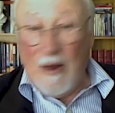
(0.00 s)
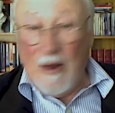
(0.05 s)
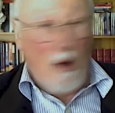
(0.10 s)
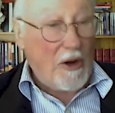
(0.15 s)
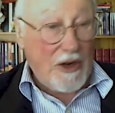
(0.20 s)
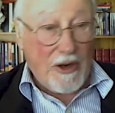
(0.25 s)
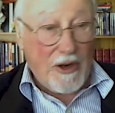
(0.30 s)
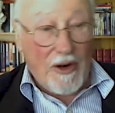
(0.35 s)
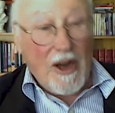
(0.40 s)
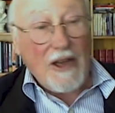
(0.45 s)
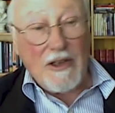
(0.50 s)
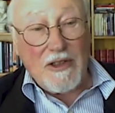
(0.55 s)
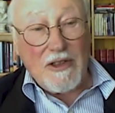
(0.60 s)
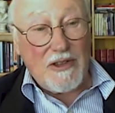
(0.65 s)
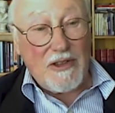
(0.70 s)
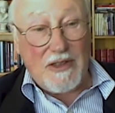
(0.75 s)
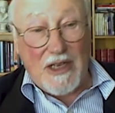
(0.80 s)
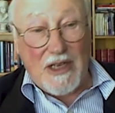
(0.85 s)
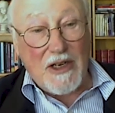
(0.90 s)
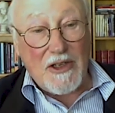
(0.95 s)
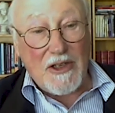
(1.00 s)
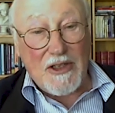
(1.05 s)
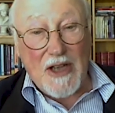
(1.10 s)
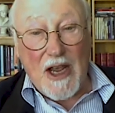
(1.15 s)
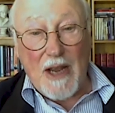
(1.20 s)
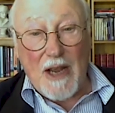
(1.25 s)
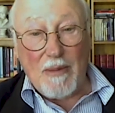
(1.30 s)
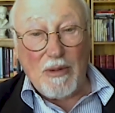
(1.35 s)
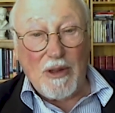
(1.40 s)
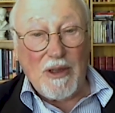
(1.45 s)
on your own dinner
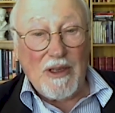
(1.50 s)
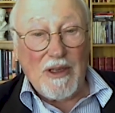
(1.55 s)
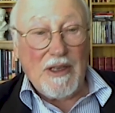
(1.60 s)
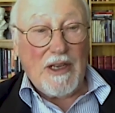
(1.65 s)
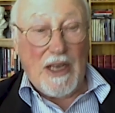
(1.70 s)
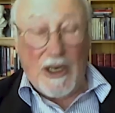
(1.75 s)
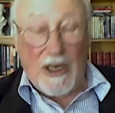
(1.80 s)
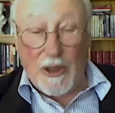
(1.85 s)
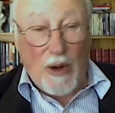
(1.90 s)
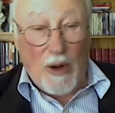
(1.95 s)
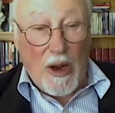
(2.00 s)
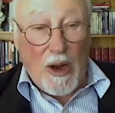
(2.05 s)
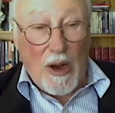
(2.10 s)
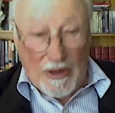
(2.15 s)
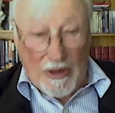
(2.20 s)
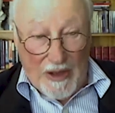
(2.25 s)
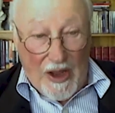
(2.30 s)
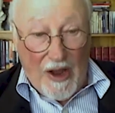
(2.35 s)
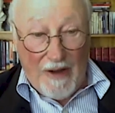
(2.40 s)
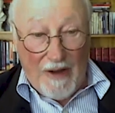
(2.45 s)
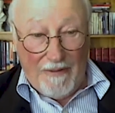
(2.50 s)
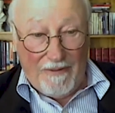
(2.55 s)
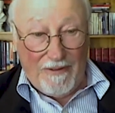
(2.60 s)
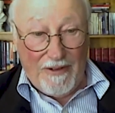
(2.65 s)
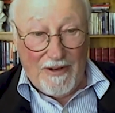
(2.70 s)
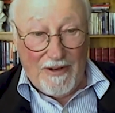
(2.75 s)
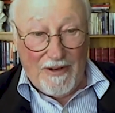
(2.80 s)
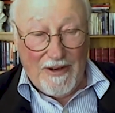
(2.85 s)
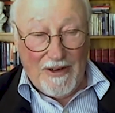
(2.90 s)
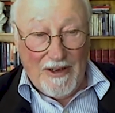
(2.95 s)
table, in your own life,